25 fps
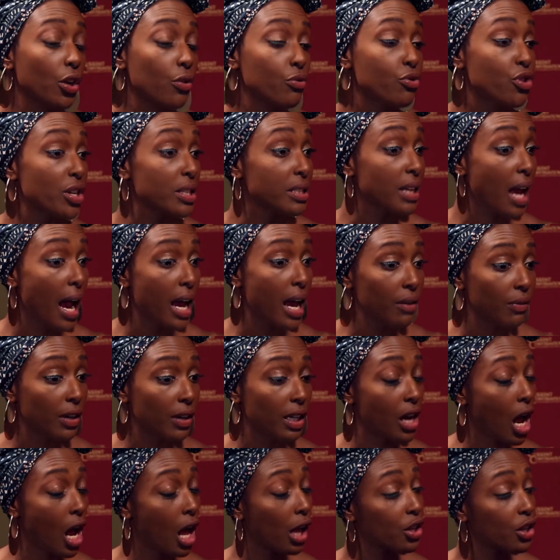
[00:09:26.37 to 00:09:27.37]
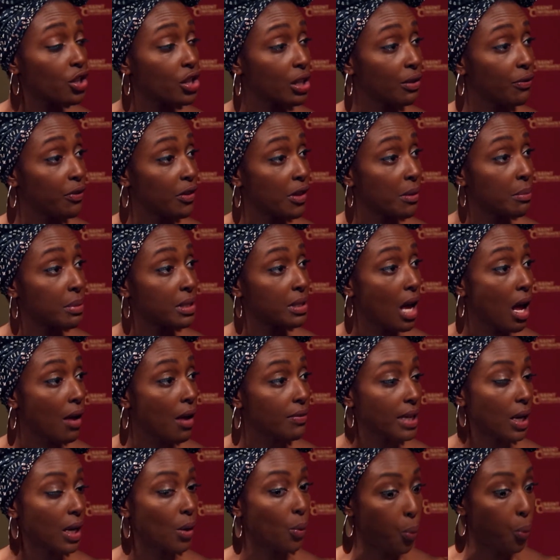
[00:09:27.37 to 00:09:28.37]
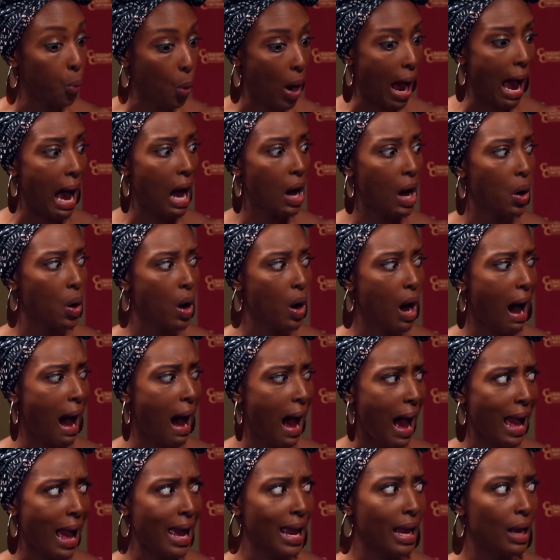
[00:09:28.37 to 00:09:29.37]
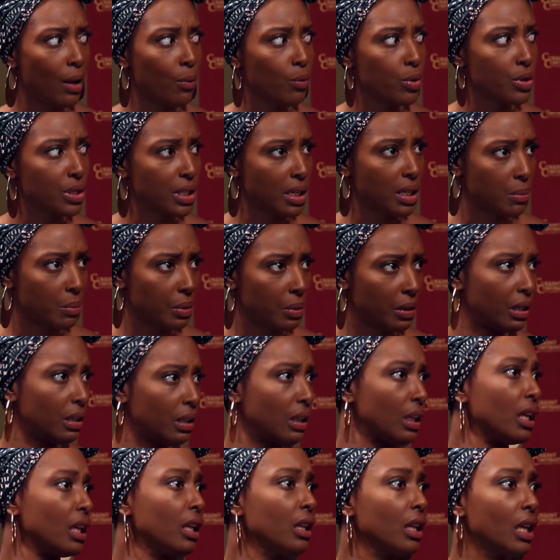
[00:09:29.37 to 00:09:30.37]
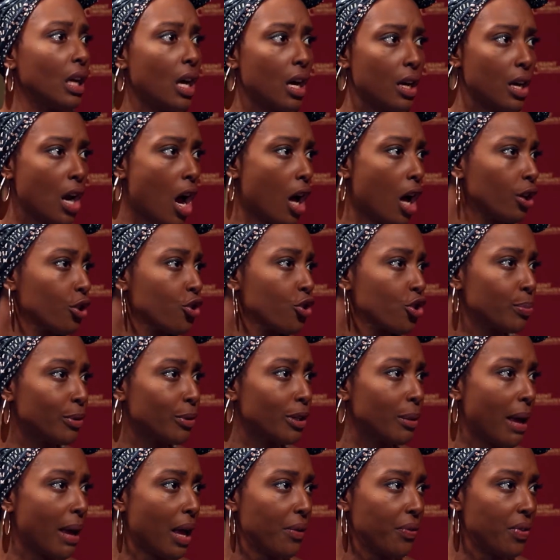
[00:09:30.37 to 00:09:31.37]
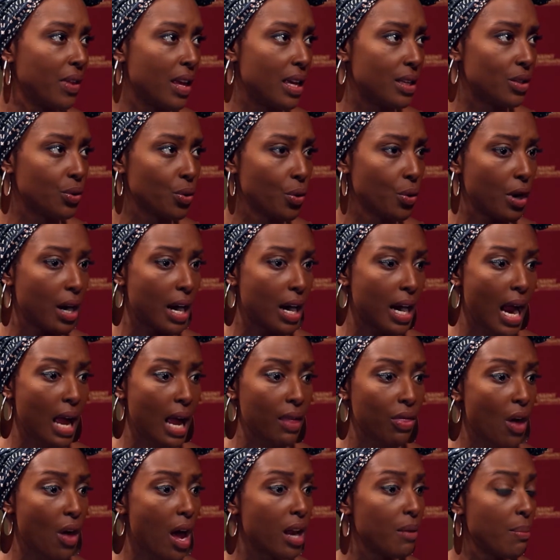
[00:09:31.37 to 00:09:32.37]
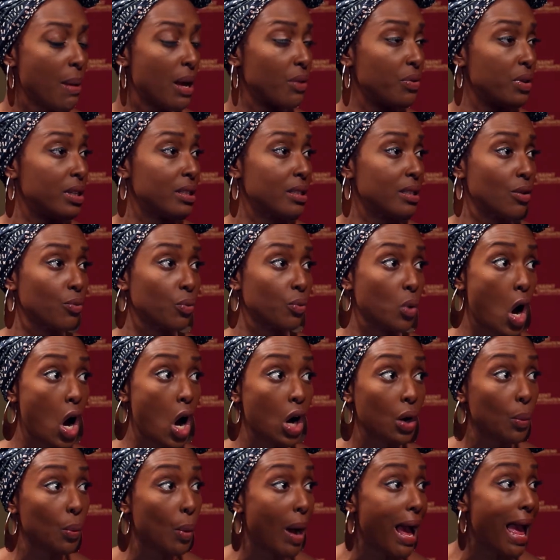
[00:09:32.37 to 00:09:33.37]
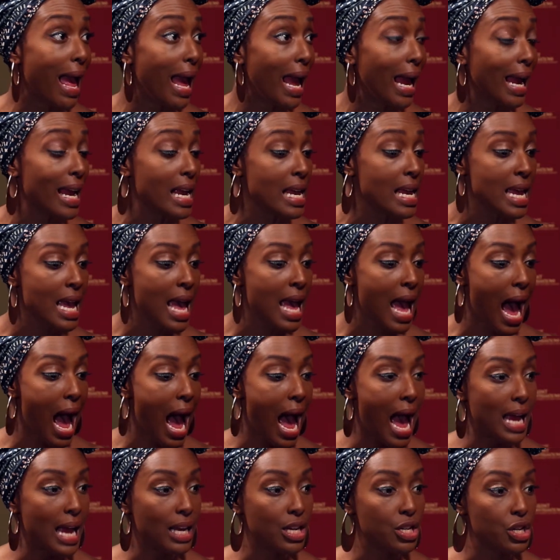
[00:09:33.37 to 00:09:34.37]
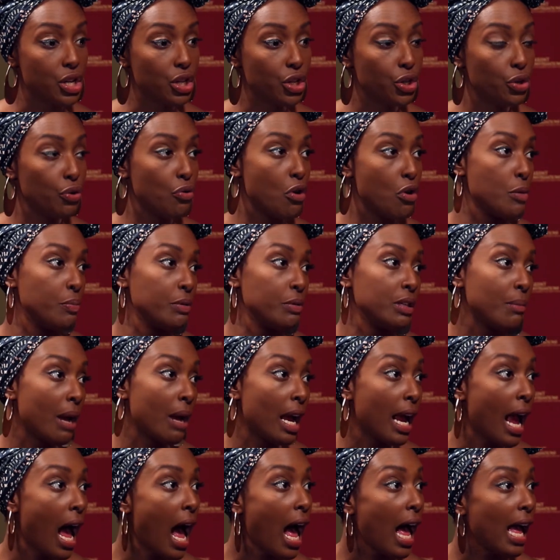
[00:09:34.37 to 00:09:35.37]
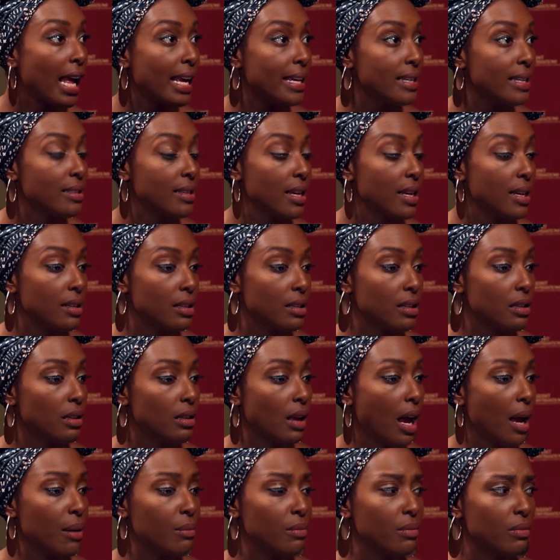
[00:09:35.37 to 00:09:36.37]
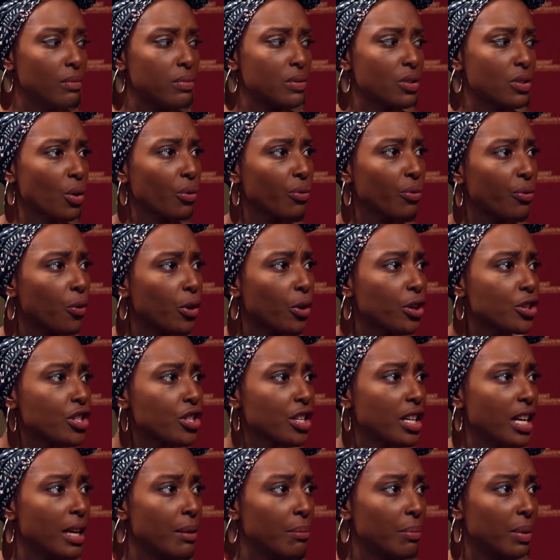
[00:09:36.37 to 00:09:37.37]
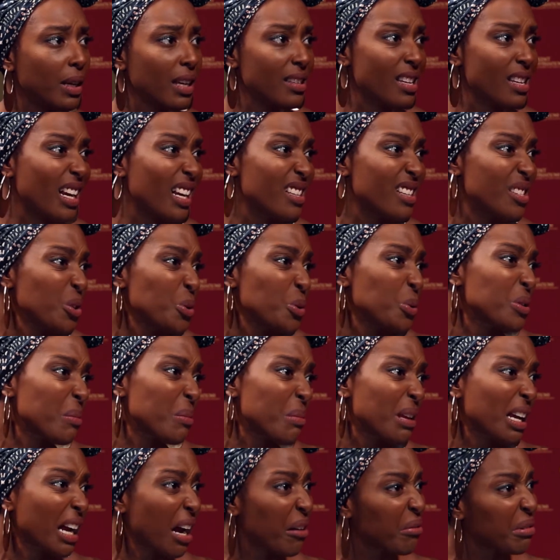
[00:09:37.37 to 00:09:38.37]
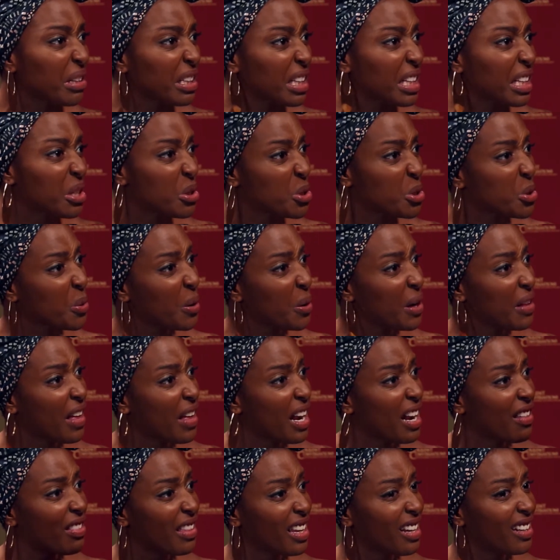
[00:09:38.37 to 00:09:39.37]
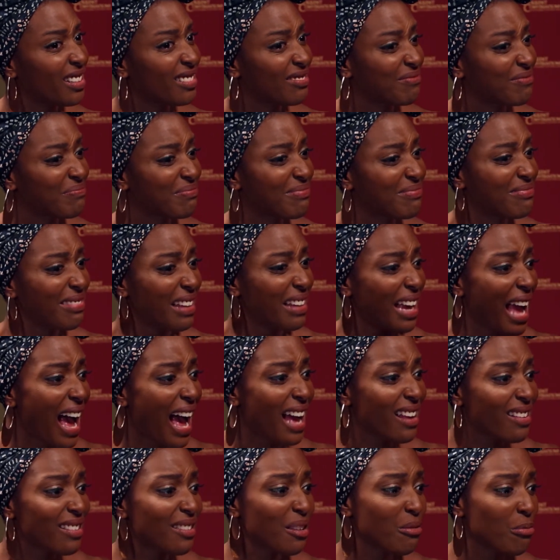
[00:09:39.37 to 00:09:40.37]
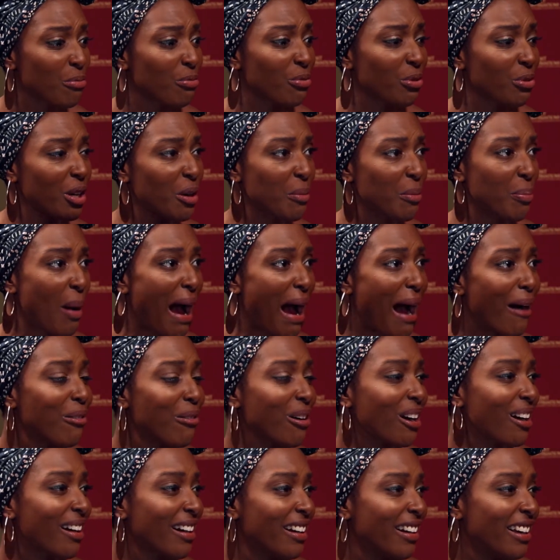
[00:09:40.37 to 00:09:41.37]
just kind of acknowledging for themselves, like, wow, I was completely unknowledgeable about this, or I thought about this the wrong way, and you opened my eyes. And I'm so fortunate because I get to do something I really enjoy that I think has some real power.